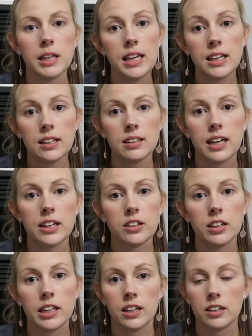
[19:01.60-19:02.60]
blanket
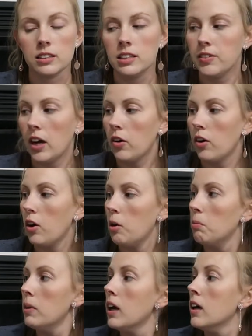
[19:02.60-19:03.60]
ladder in our living
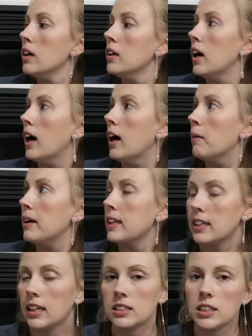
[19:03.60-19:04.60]
room. I
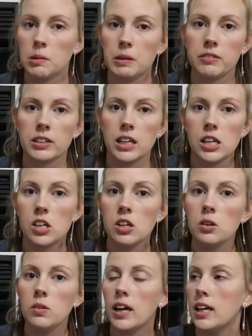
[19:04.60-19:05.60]
think that's going to be really
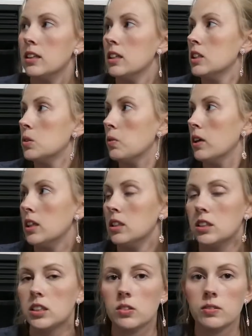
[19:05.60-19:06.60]
cute, and this
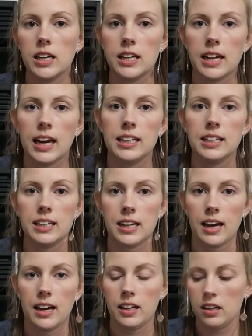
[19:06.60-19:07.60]
was
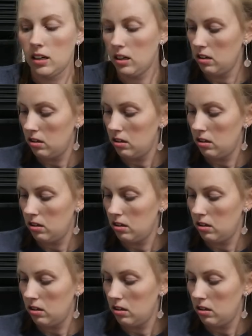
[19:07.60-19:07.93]
$3.99.